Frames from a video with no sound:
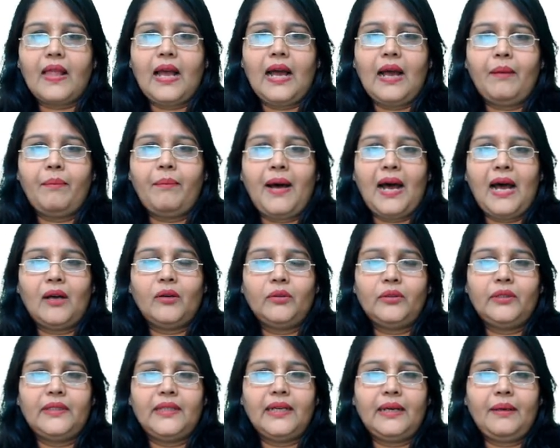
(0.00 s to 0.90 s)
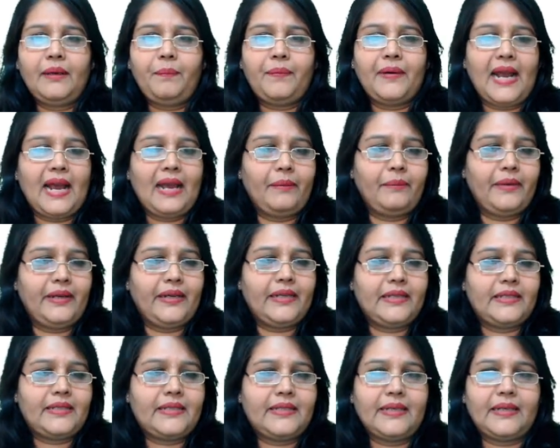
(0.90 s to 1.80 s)
about the Prime
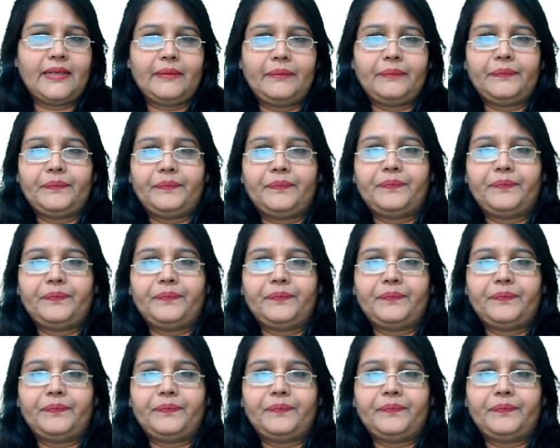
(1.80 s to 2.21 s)
Minister.